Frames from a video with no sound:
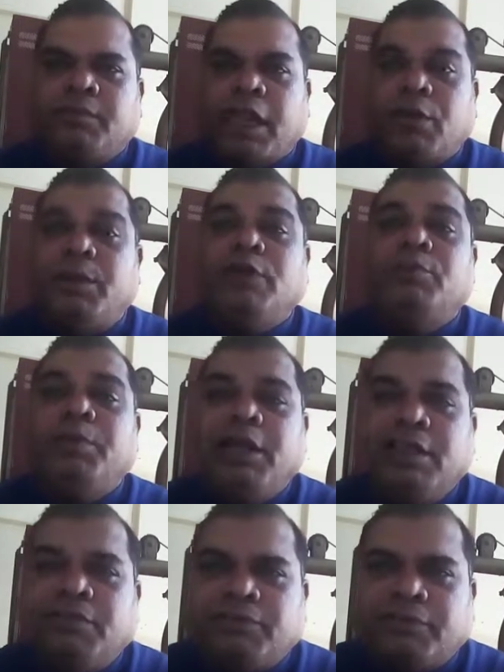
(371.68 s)
And when you
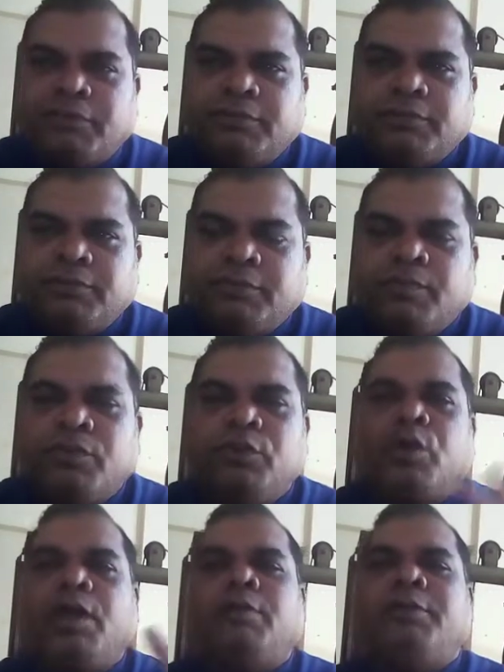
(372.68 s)
believe,
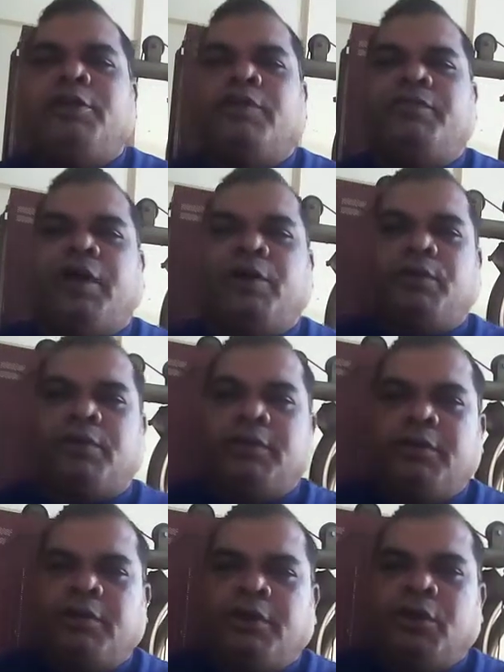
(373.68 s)
no element of doubt.
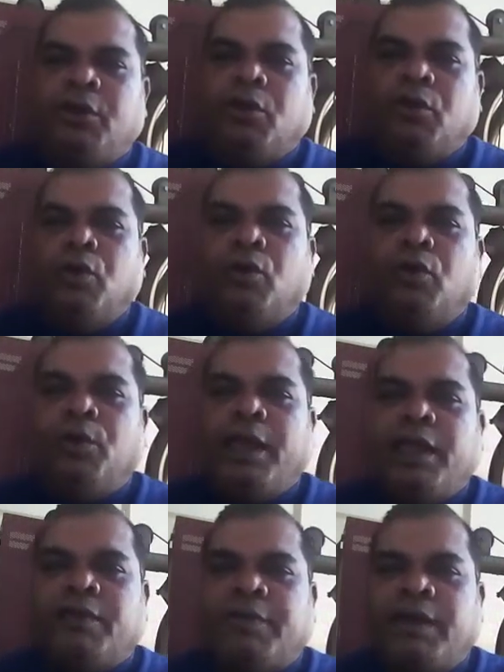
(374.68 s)
Who,
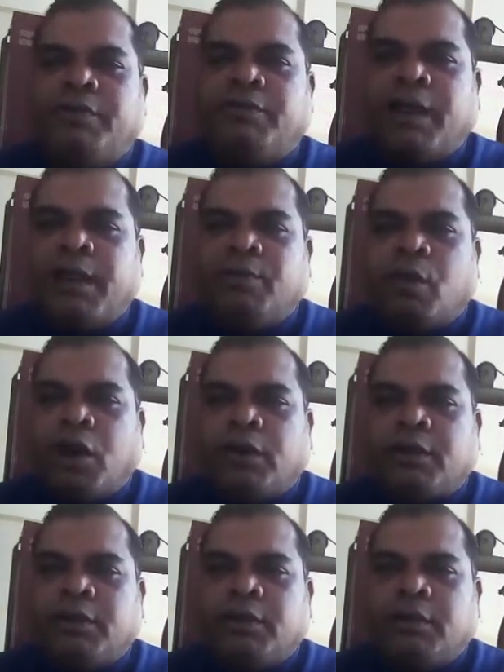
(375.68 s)
where, when, why,
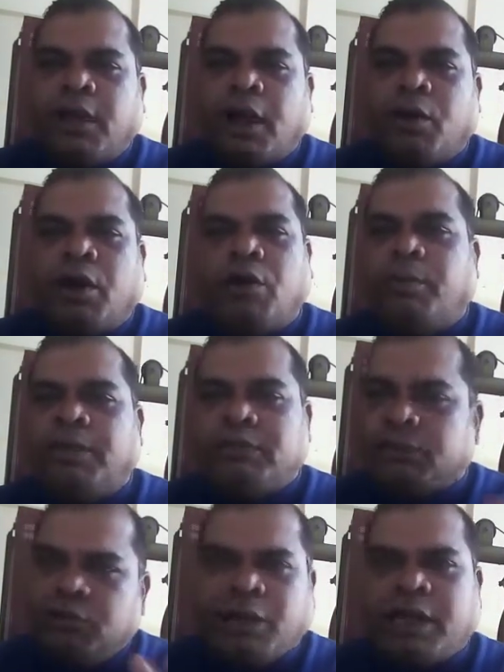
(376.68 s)
what, how much.
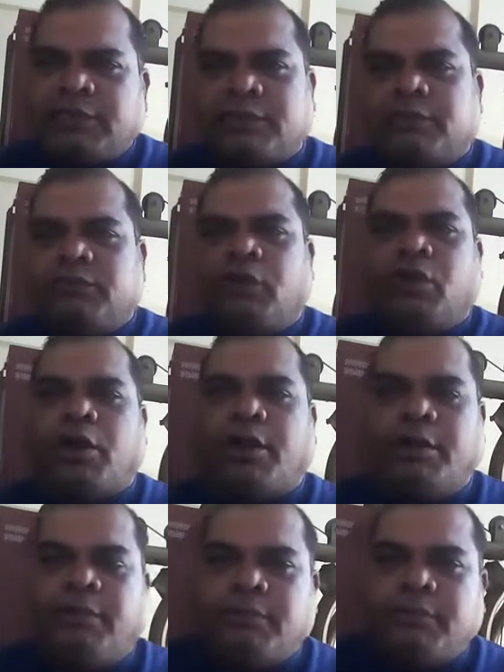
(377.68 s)
You ask, you're gone.
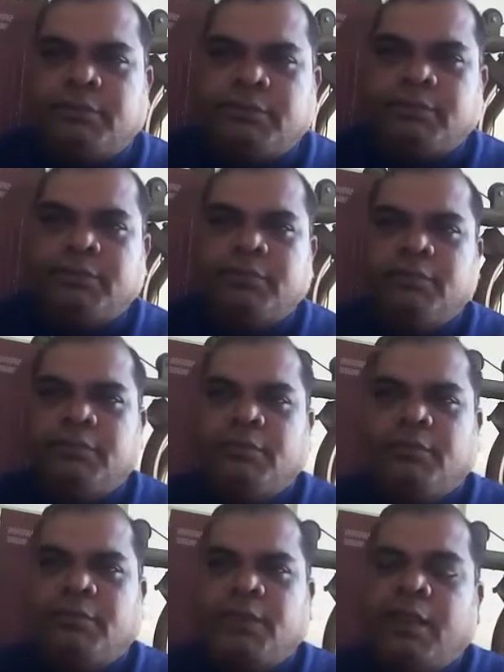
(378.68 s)

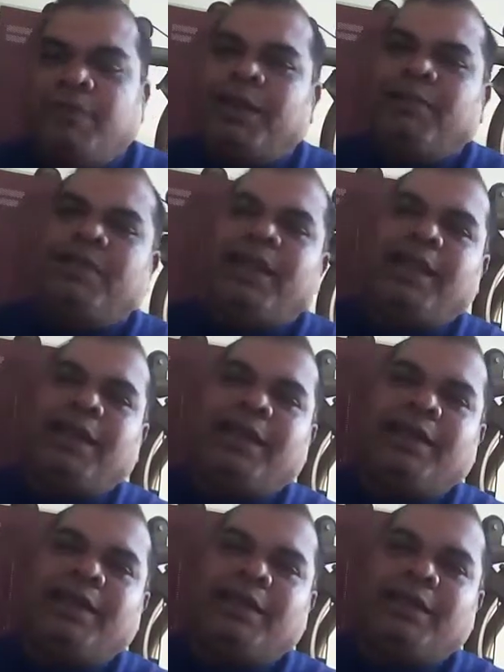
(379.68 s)
When will I get
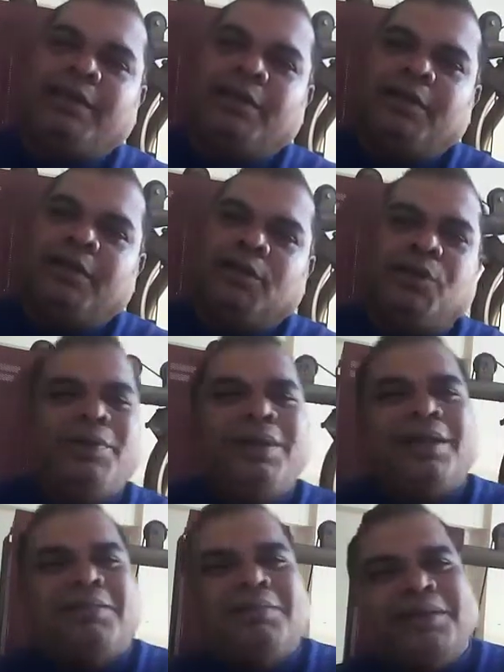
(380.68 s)
it? Who will
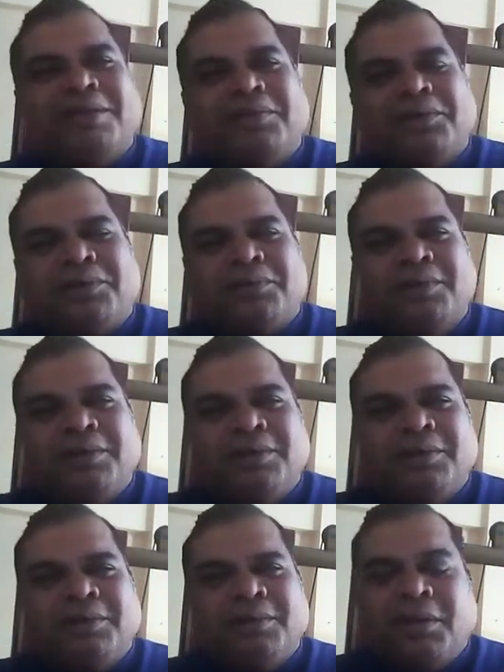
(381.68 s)
come and give it to
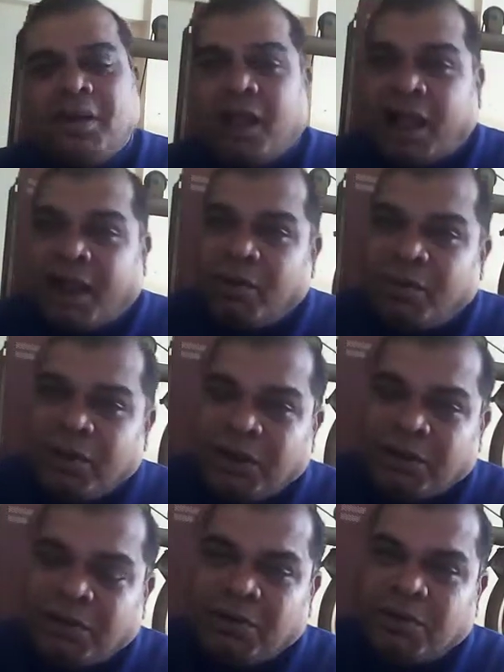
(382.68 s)
me? How will
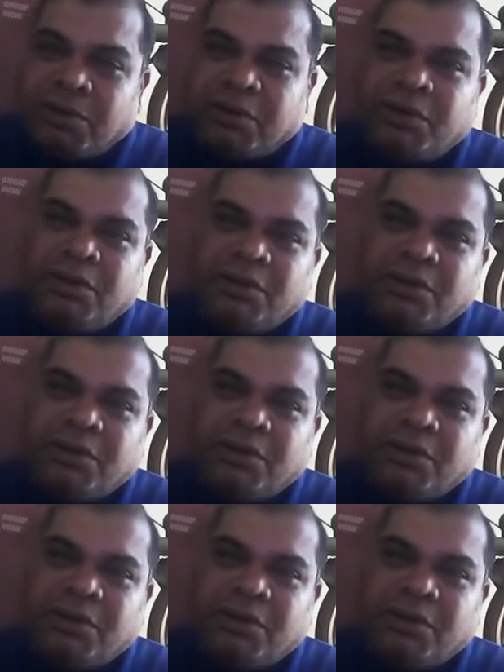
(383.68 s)
it look?